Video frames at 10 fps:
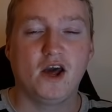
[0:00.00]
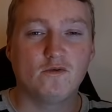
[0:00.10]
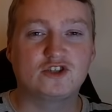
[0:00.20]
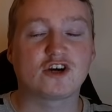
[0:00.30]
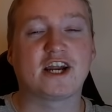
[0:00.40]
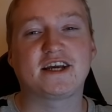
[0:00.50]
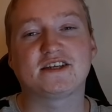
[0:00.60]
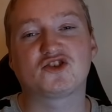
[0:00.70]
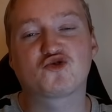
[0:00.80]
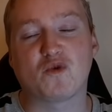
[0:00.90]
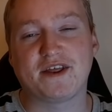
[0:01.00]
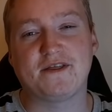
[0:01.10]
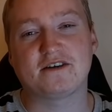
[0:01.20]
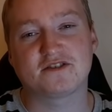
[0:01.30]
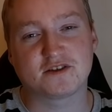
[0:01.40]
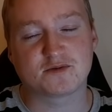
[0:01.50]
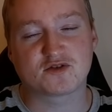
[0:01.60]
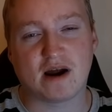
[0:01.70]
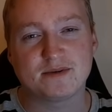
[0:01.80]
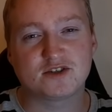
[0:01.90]
We're trying to get to 20,000
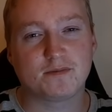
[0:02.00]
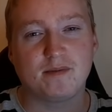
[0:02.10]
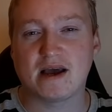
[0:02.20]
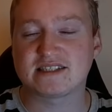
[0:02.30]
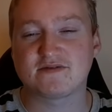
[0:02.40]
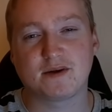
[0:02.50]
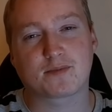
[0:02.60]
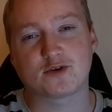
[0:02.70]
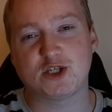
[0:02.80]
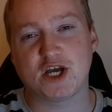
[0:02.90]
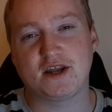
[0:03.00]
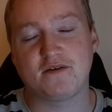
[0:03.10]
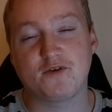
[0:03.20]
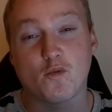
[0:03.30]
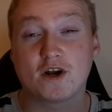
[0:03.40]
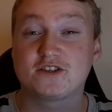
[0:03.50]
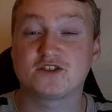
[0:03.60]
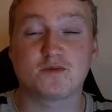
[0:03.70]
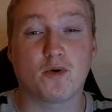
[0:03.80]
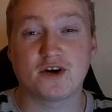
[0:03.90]
subscribers, so be massively appreciated if you wanted to
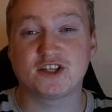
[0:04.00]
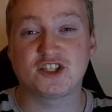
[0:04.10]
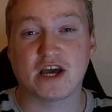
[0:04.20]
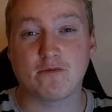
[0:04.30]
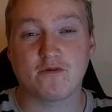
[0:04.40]
support the channel.